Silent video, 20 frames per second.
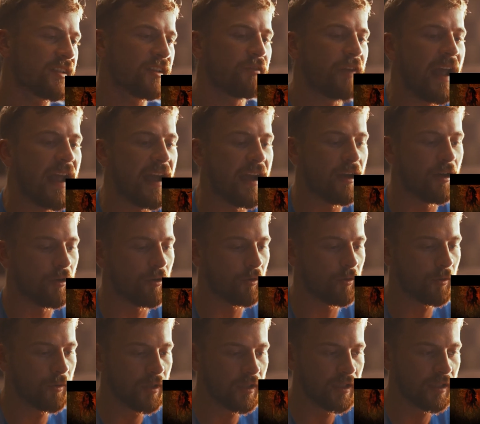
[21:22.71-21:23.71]
of
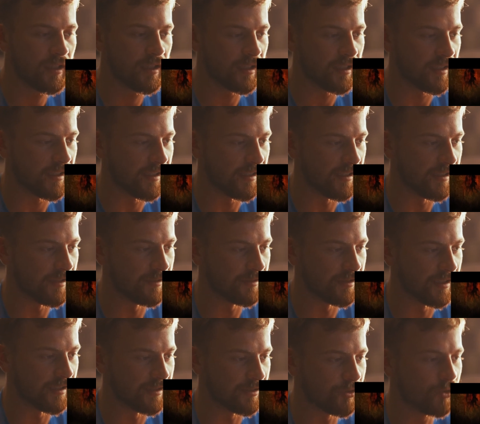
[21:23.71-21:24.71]
how
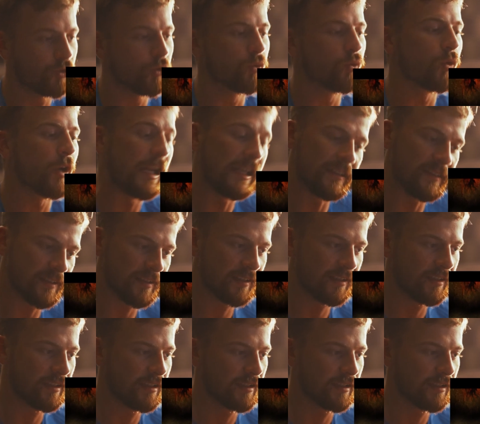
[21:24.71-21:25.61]
uh, great